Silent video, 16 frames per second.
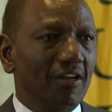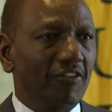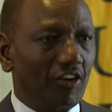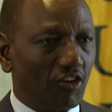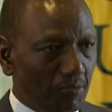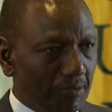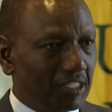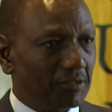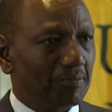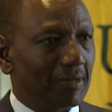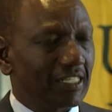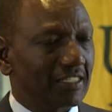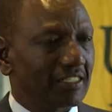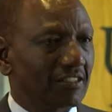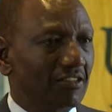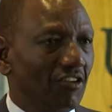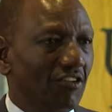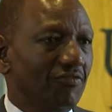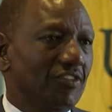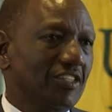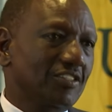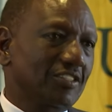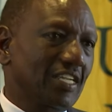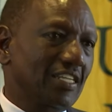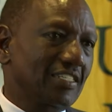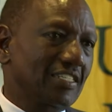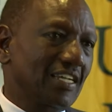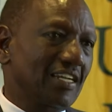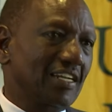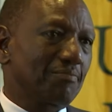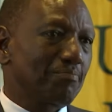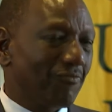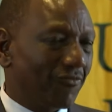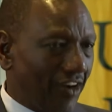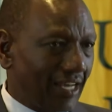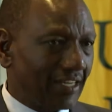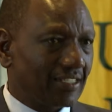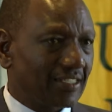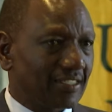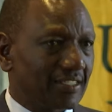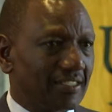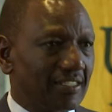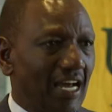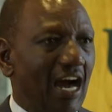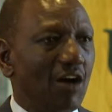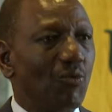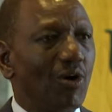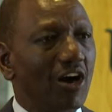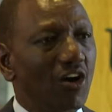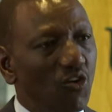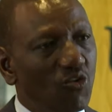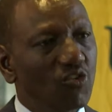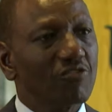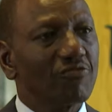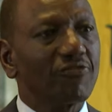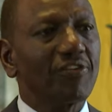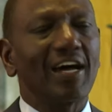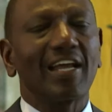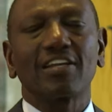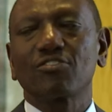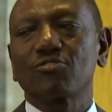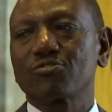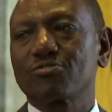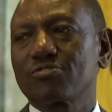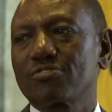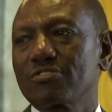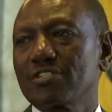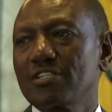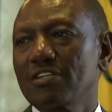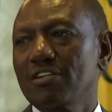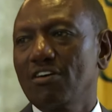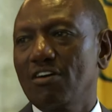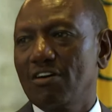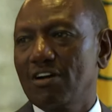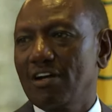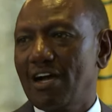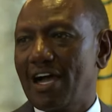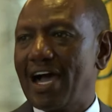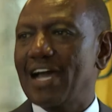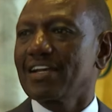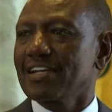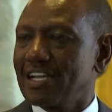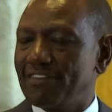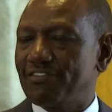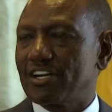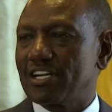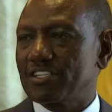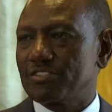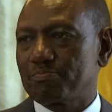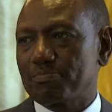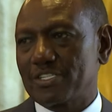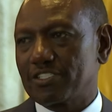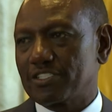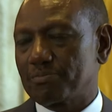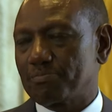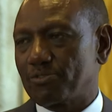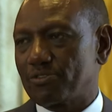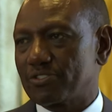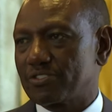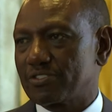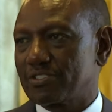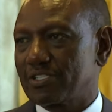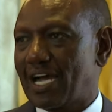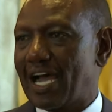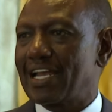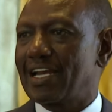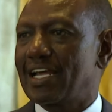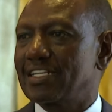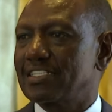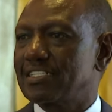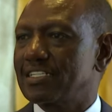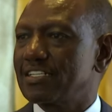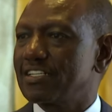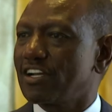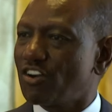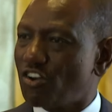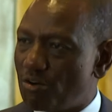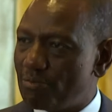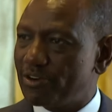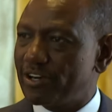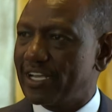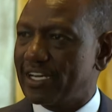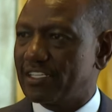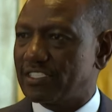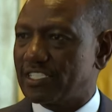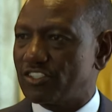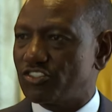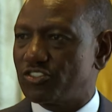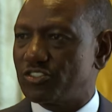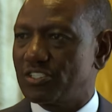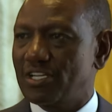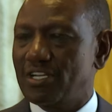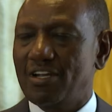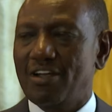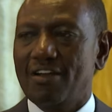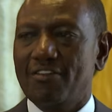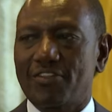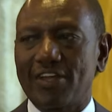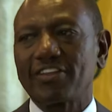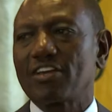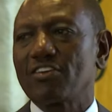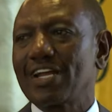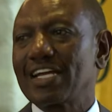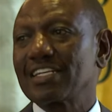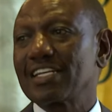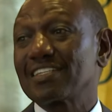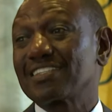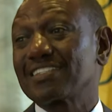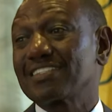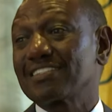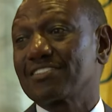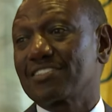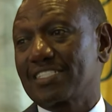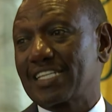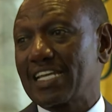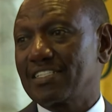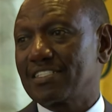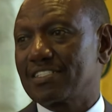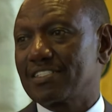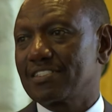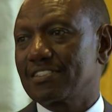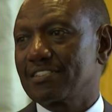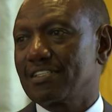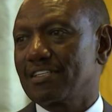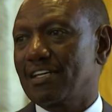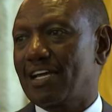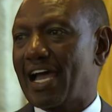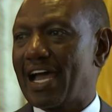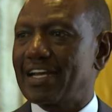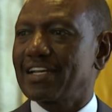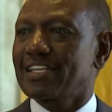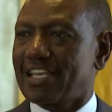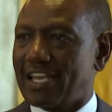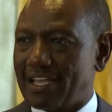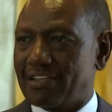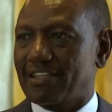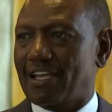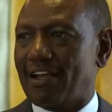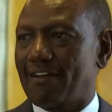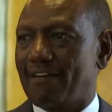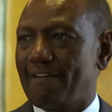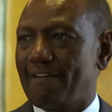The commitment of this center reflects our own values and governance principles, highlighting the common heritage that the United States and Kenya